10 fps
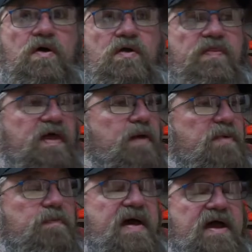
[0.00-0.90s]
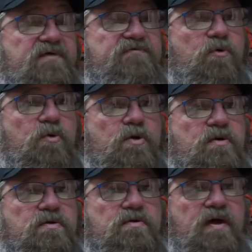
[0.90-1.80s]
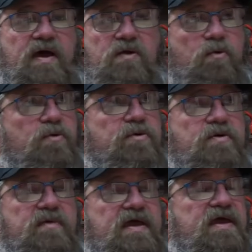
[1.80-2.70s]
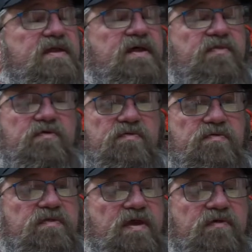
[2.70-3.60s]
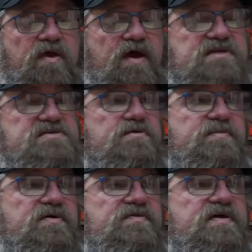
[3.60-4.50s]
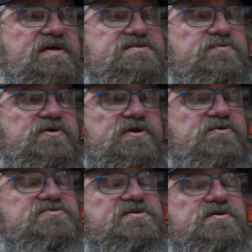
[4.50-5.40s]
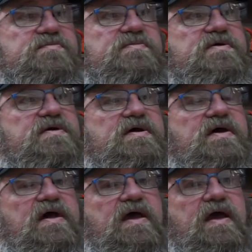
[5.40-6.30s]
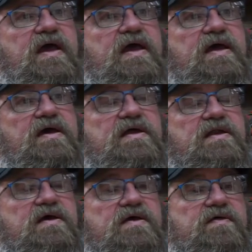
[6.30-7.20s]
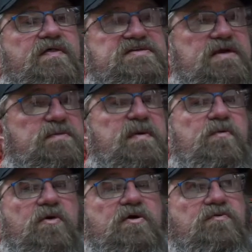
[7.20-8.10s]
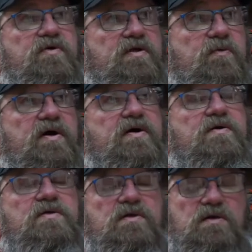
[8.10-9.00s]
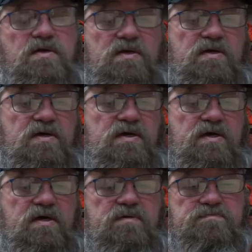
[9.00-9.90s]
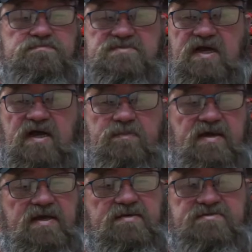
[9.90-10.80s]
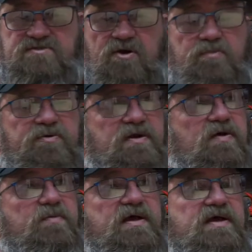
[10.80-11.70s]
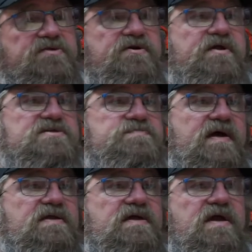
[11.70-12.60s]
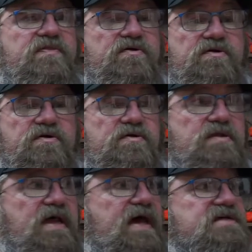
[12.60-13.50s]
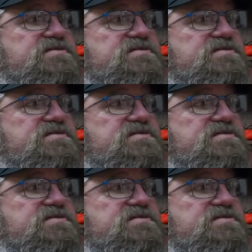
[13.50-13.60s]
they come in a pack of four. I'd ordered them ahead. The other guys that are building these were using them, and they seem to be working really well. Uh, got them in. Started putting all my electronics back together last